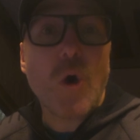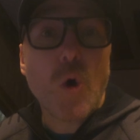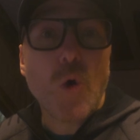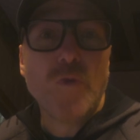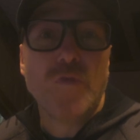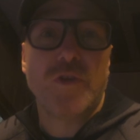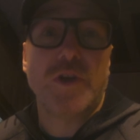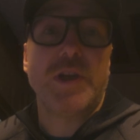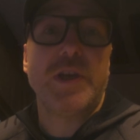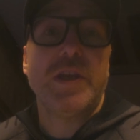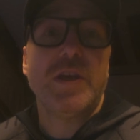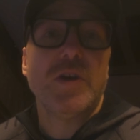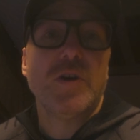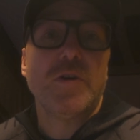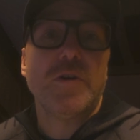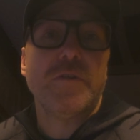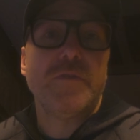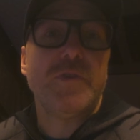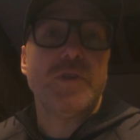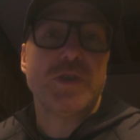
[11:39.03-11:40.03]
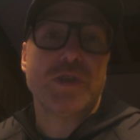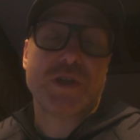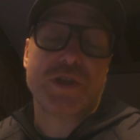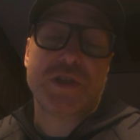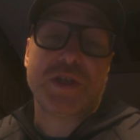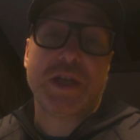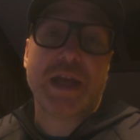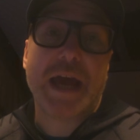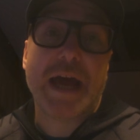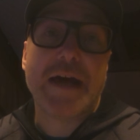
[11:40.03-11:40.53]
overkill if you're
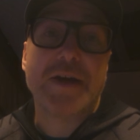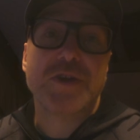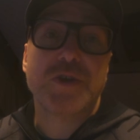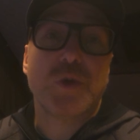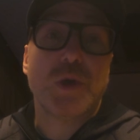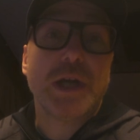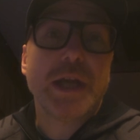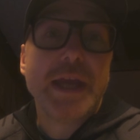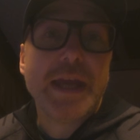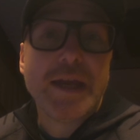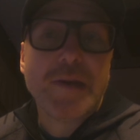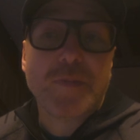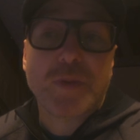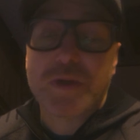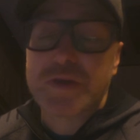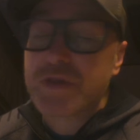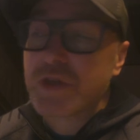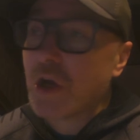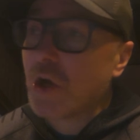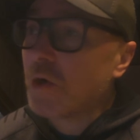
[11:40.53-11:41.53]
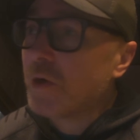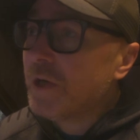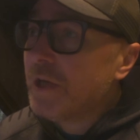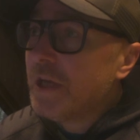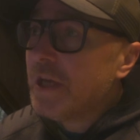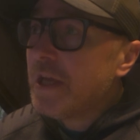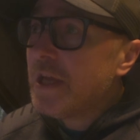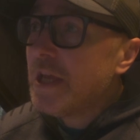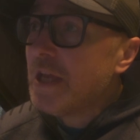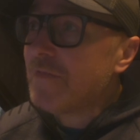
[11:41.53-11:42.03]
just a casual camper. So
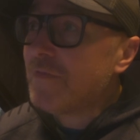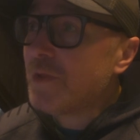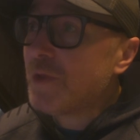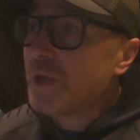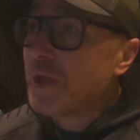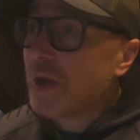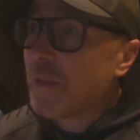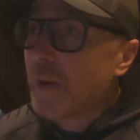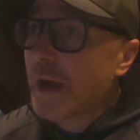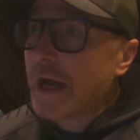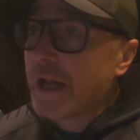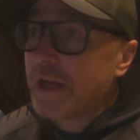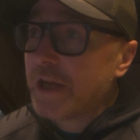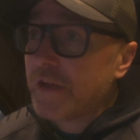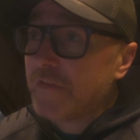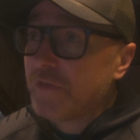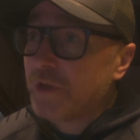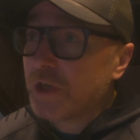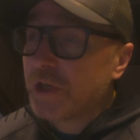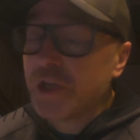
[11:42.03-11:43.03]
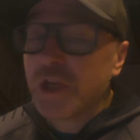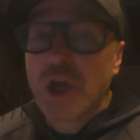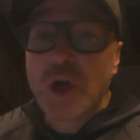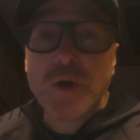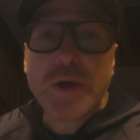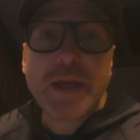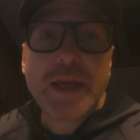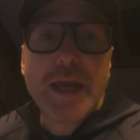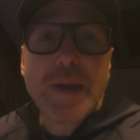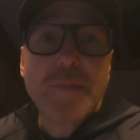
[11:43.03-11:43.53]
if you think about it, if you're gonna
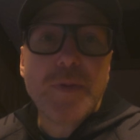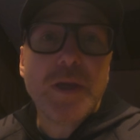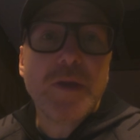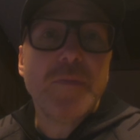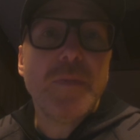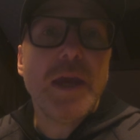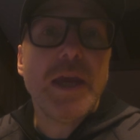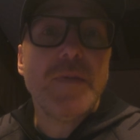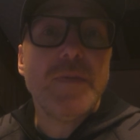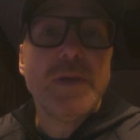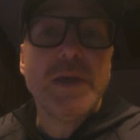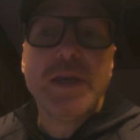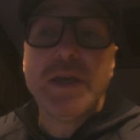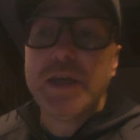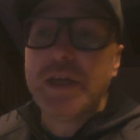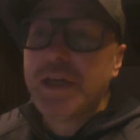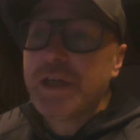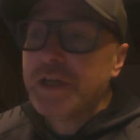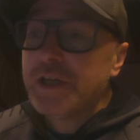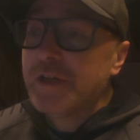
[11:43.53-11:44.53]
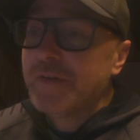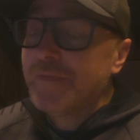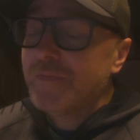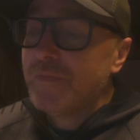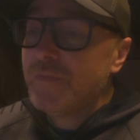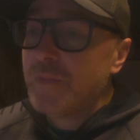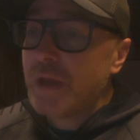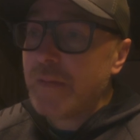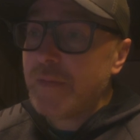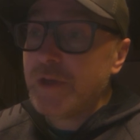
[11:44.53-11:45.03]
go camping maybe
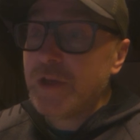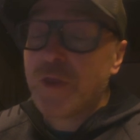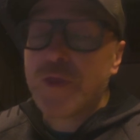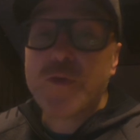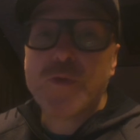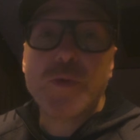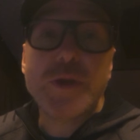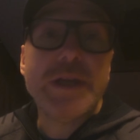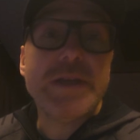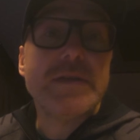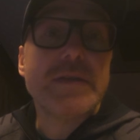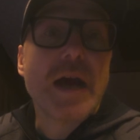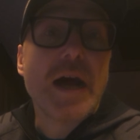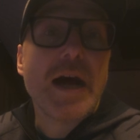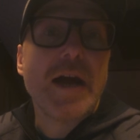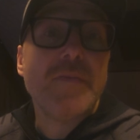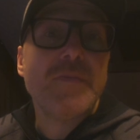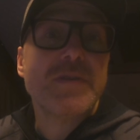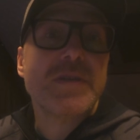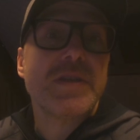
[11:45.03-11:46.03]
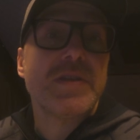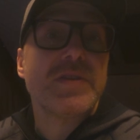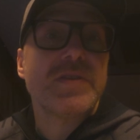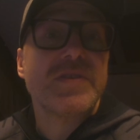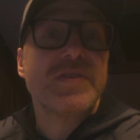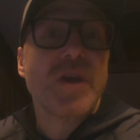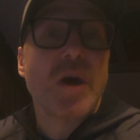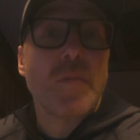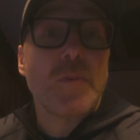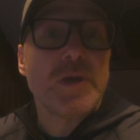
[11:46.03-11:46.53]
3 times in the
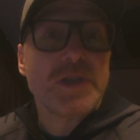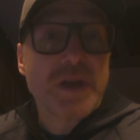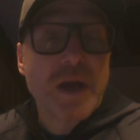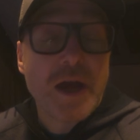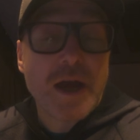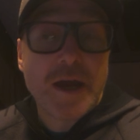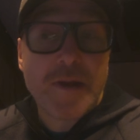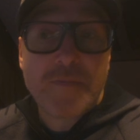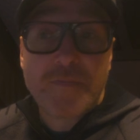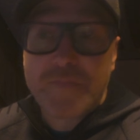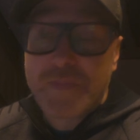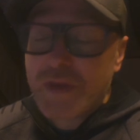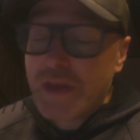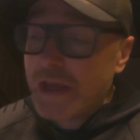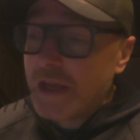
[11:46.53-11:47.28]
summertime,